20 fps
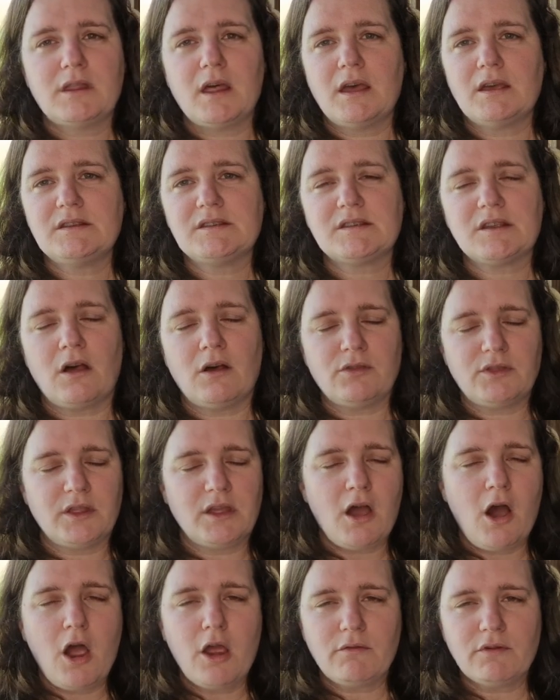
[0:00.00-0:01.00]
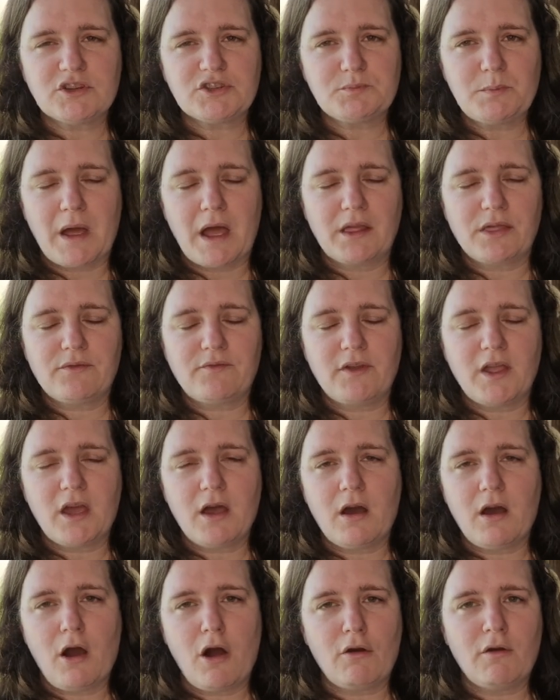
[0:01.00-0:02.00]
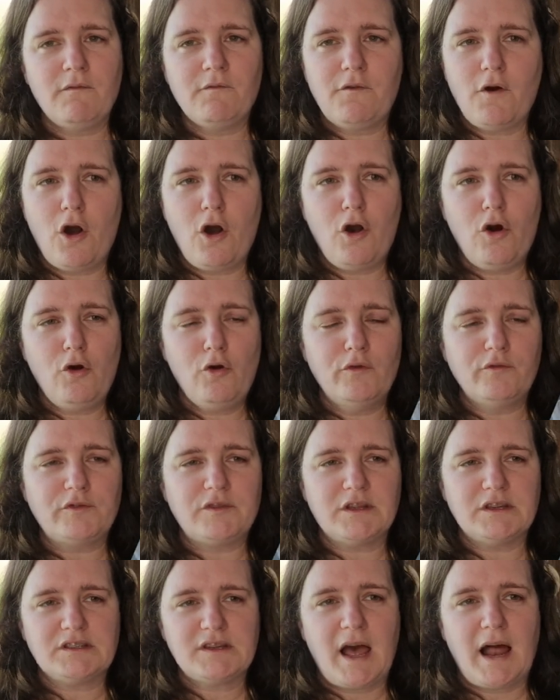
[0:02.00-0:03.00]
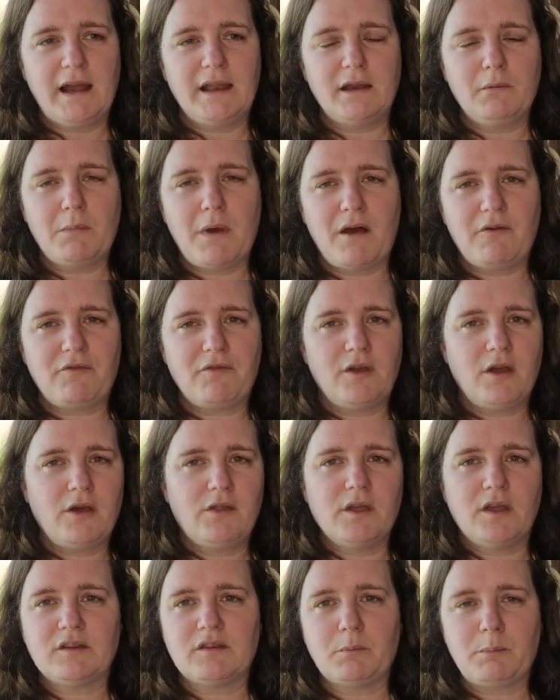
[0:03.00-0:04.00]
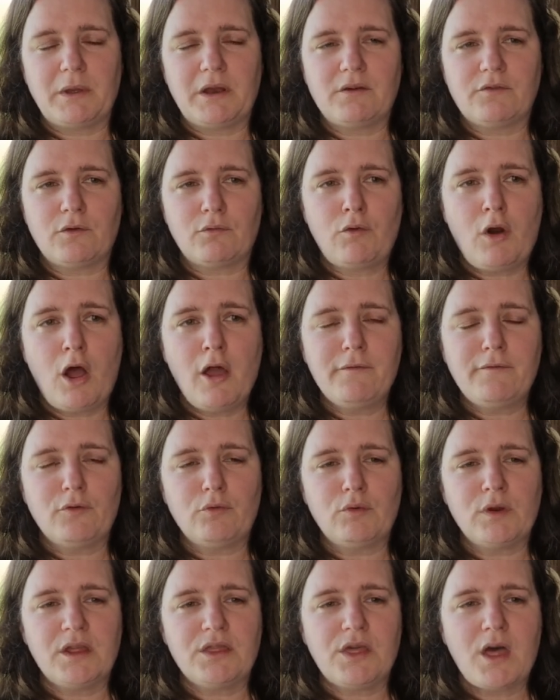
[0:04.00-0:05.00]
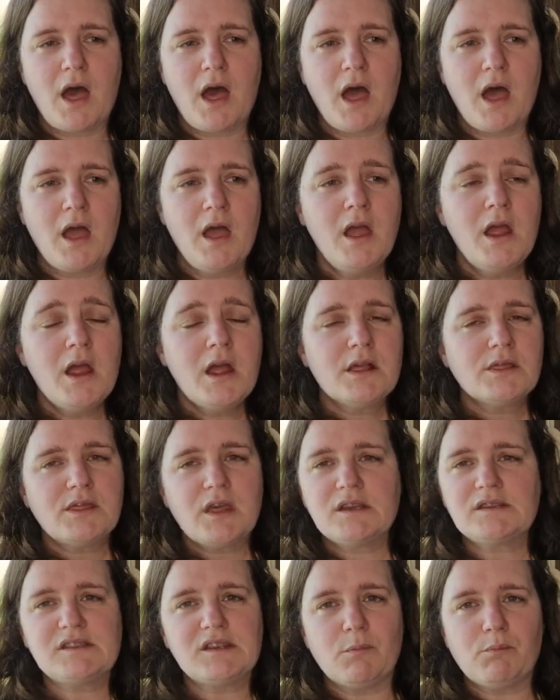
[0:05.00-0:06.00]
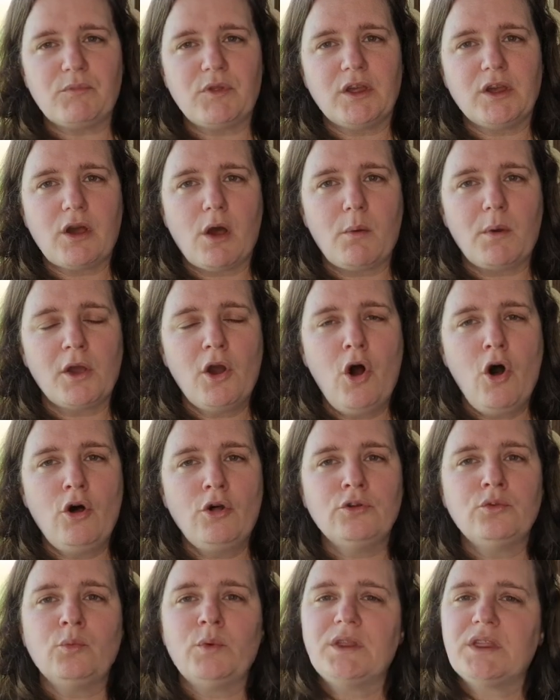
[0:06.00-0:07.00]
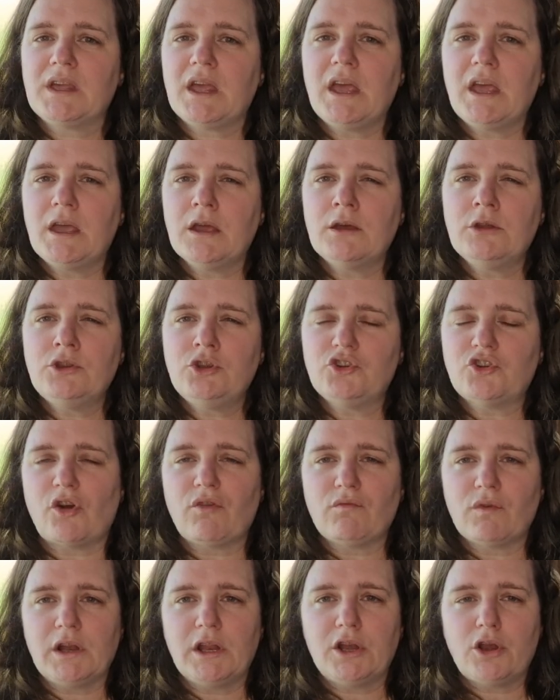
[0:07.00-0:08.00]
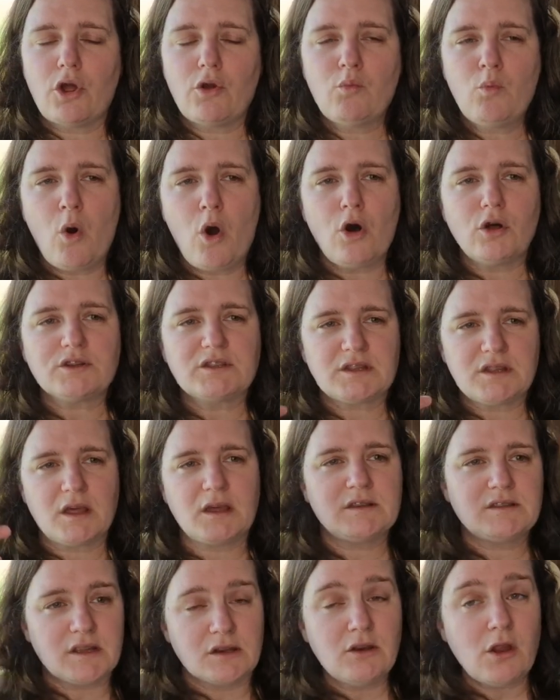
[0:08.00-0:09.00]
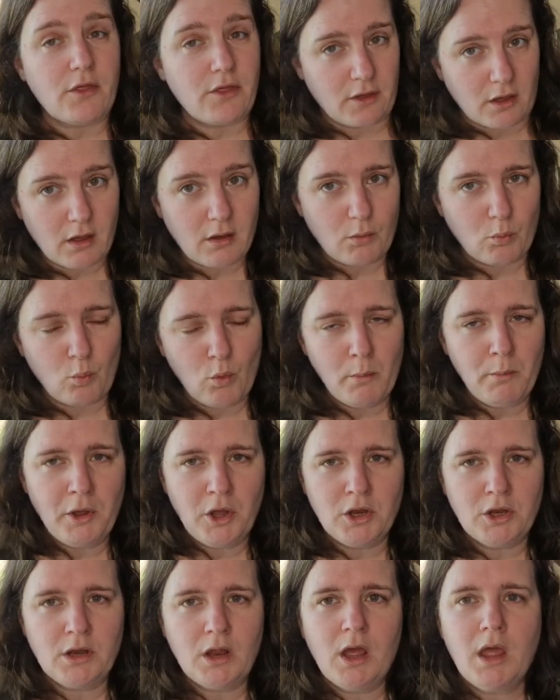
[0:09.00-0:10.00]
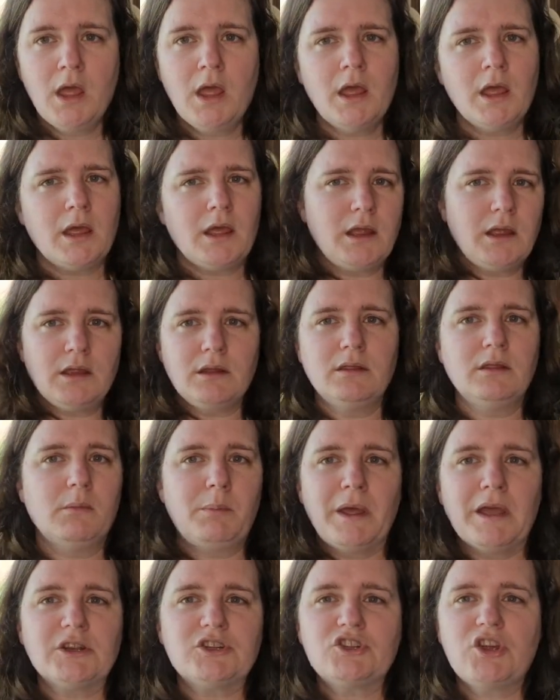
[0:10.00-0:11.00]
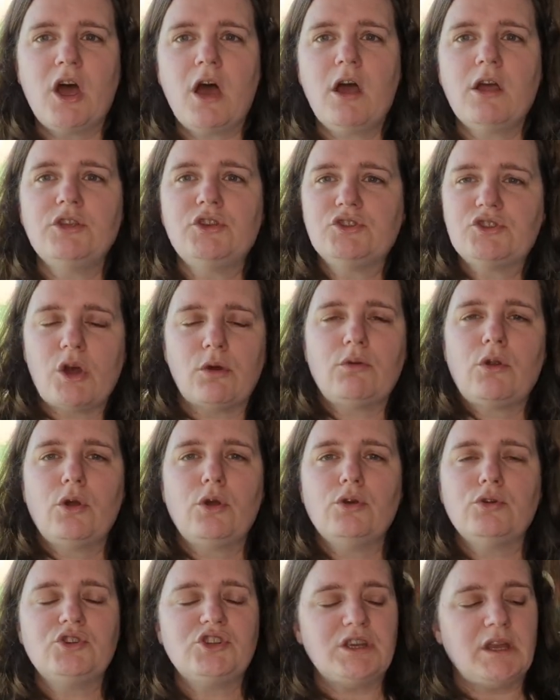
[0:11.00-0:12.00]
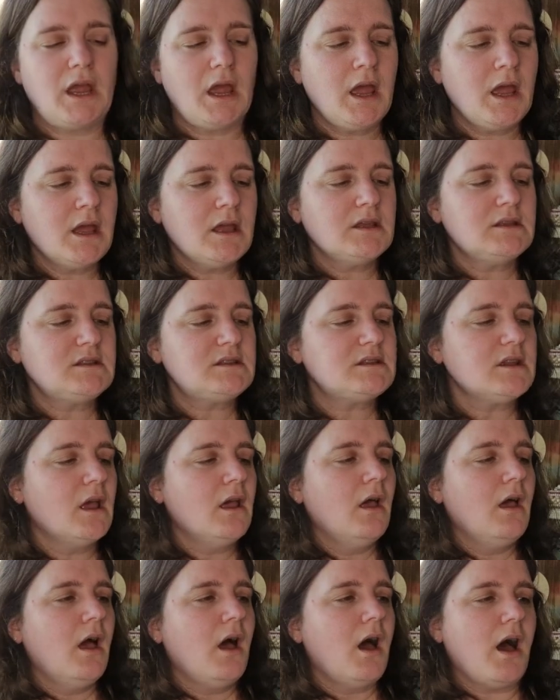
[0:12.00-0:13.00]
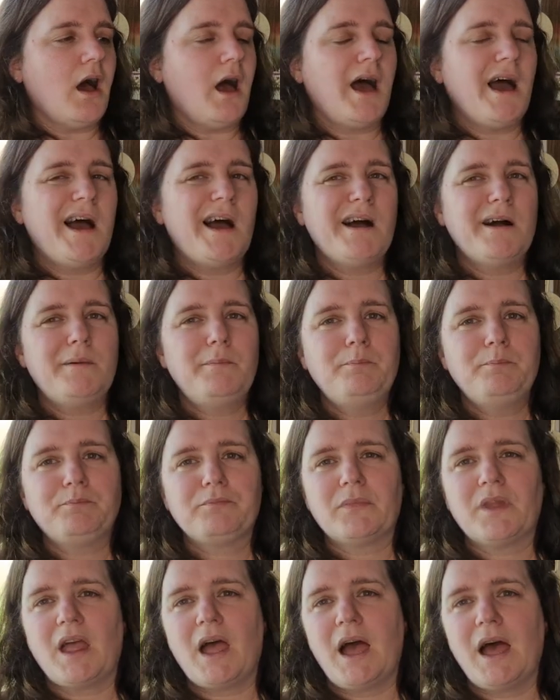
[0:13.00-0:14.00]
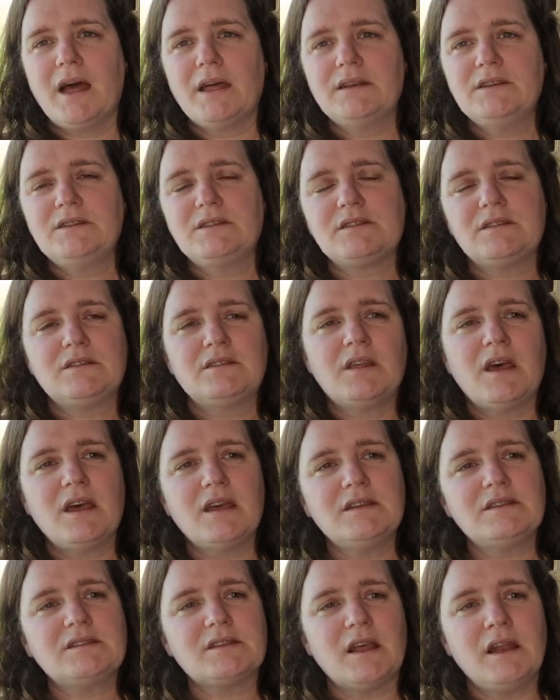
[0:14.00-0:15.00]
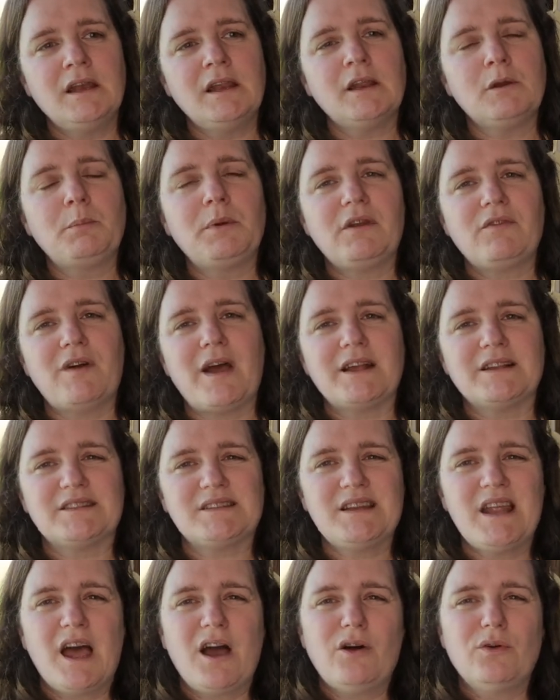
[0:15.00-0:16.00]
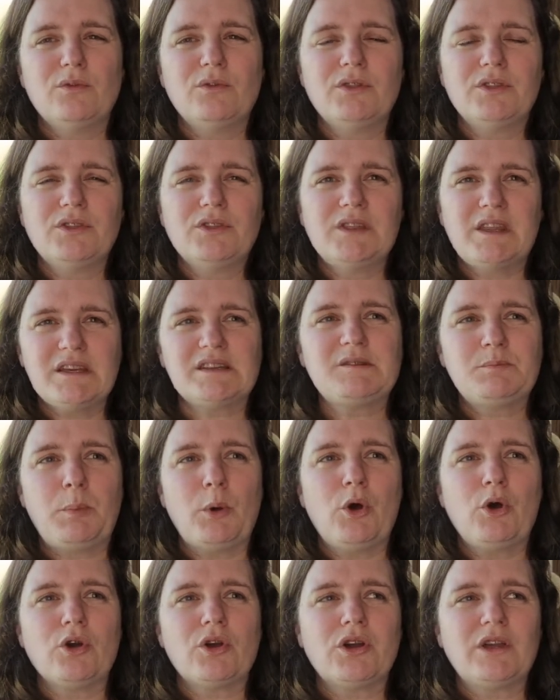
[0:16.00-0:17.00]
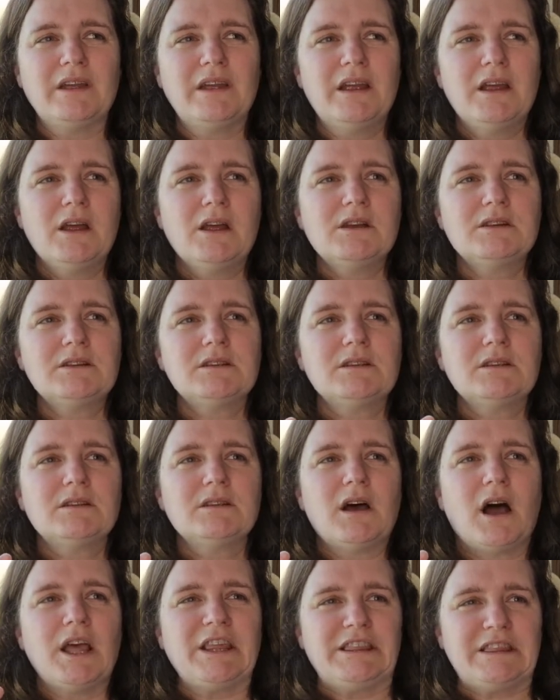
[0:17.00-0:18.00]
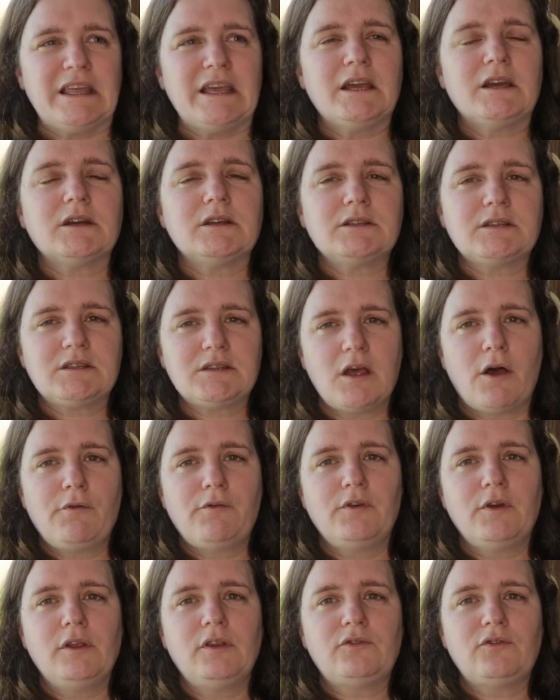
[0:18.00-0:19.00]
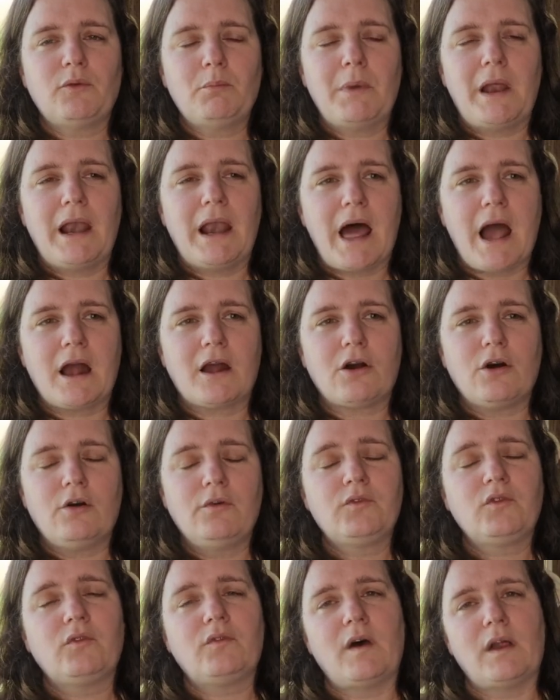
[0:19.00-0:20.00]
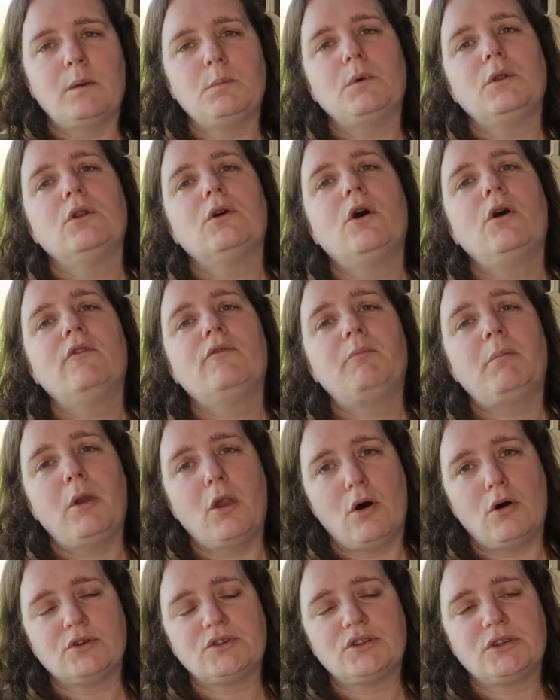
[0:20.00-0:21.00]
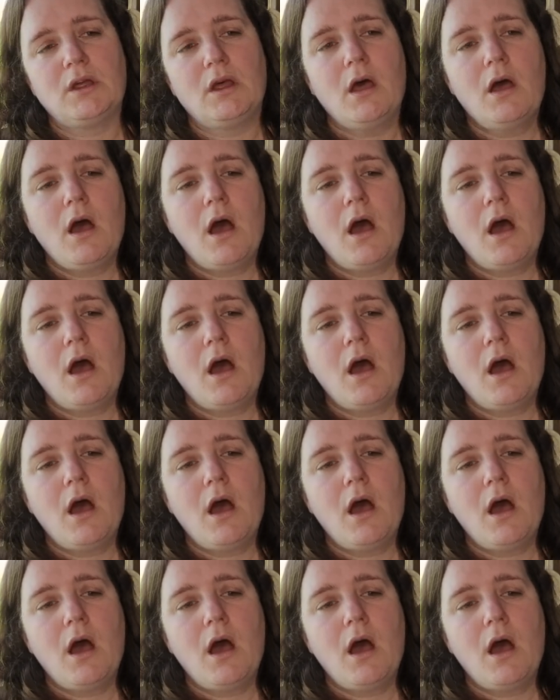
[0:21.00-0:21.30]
There's the Irish mafia are involved, the Italian mafia, there's a bit of a rivalry there. There's something going on with Kian, you don't really know what. There's another woman in the picture, you don't know who she is. Um, and there's a little bit of angst. Now, this book, I think, suffers from a lack of development of plot.